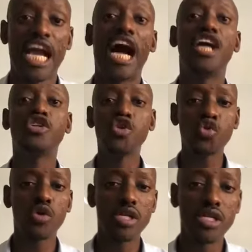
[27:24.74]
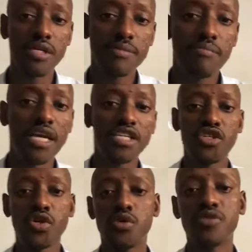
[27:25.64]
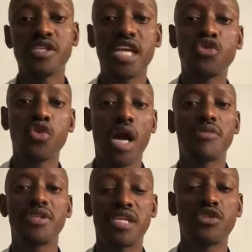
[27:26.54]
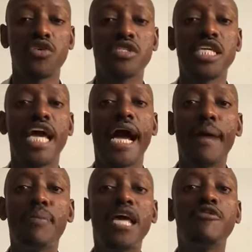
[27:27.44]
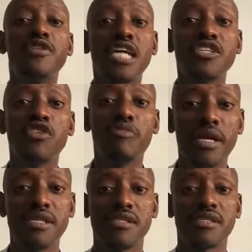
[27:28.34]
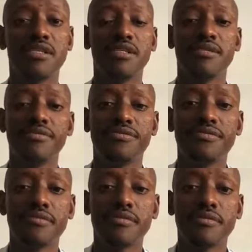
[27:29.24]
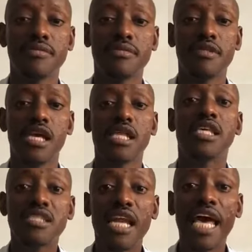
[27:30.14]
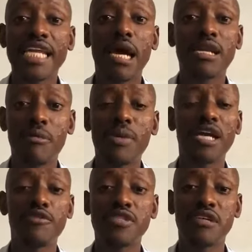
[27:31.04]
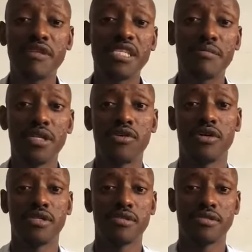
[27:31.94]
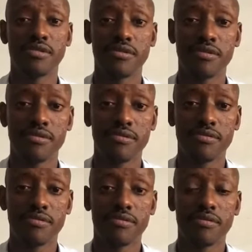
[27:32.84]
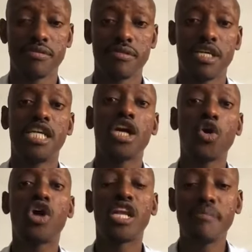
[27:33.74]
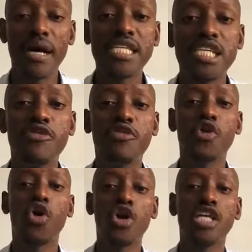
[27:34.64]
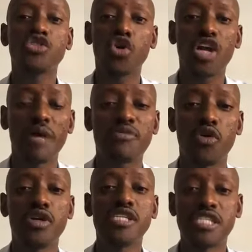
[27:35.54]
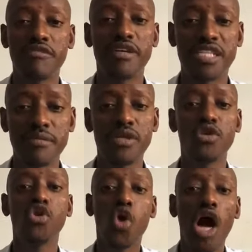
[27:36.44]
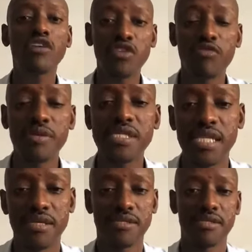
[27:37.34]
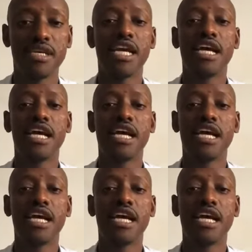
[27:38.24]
And usually, mind you, these guys who come with the titles are applying for chunks of monies. This client had applied for 70 million. Now you can imagine, if your only sole capital is 70 million, you're out of business.